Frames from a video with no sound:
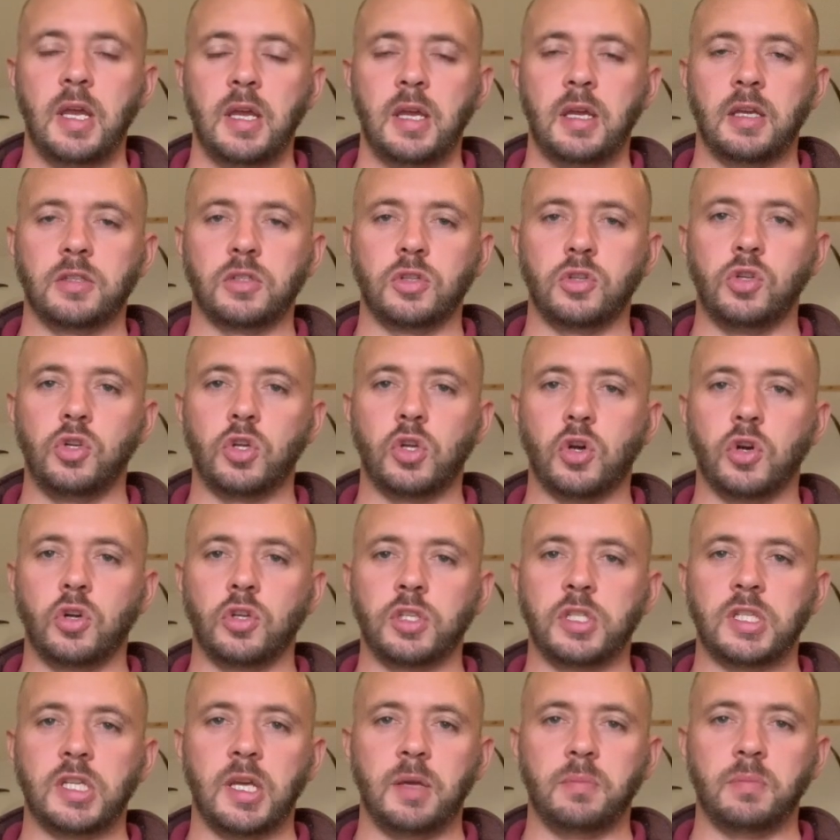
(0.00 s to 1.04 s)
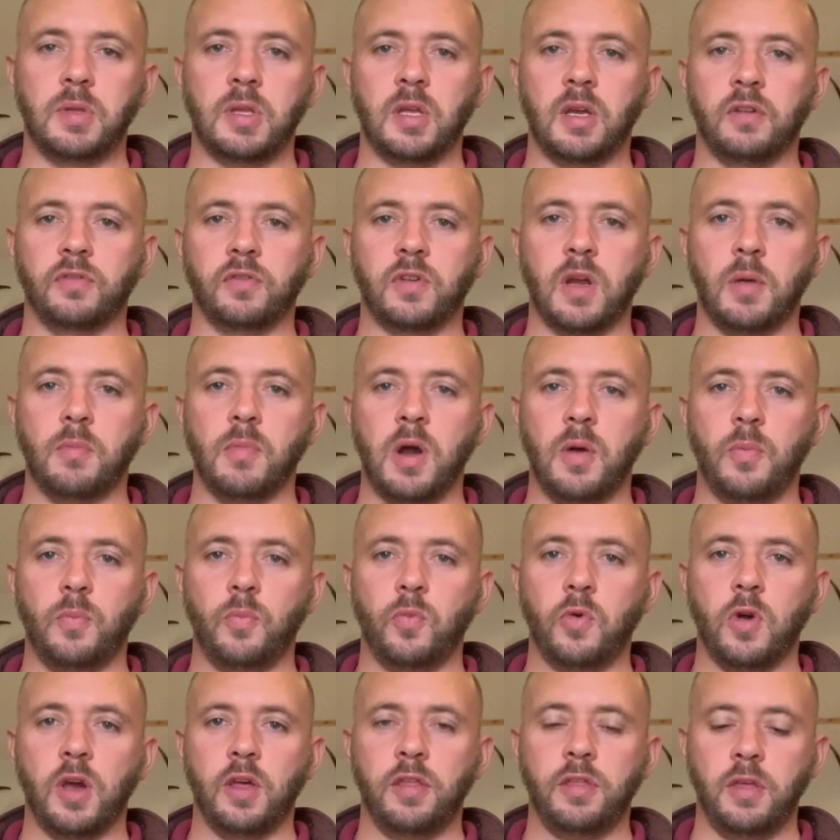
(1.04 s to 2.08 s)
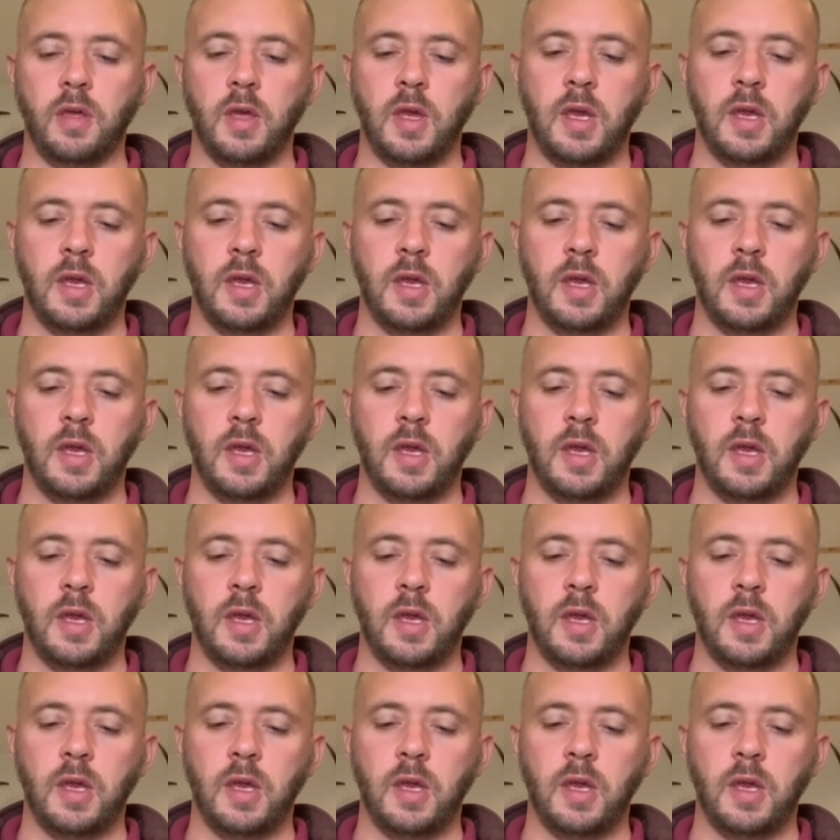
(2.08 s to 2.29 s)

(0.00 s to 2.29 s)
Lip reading: is a new concept that I've come up with,